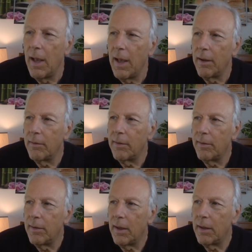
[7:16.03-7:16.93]
And she
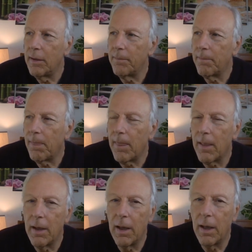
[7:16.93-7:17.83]
said
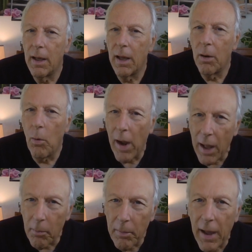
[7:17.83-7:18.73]
a
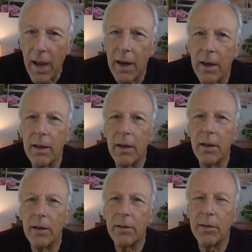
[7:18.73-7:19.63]
while back,
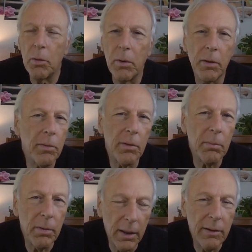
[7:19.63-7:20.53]
she went for a
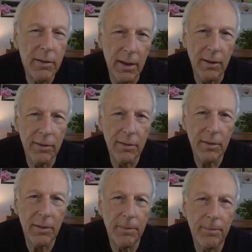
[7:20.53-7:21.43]
blood test.
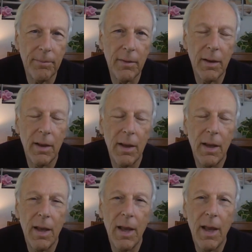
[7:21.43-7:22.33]

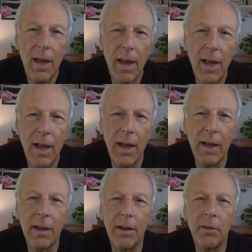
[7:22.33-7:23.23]

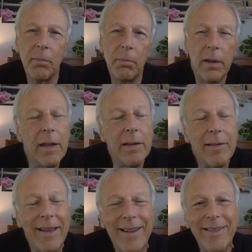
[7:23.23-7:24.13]
And this blood
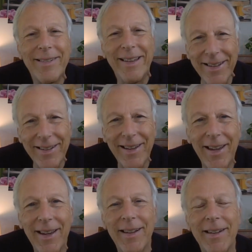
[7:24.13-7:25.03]
test
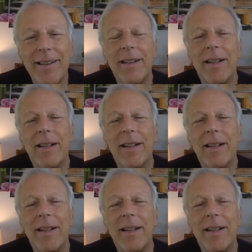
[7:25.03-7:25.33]
indicated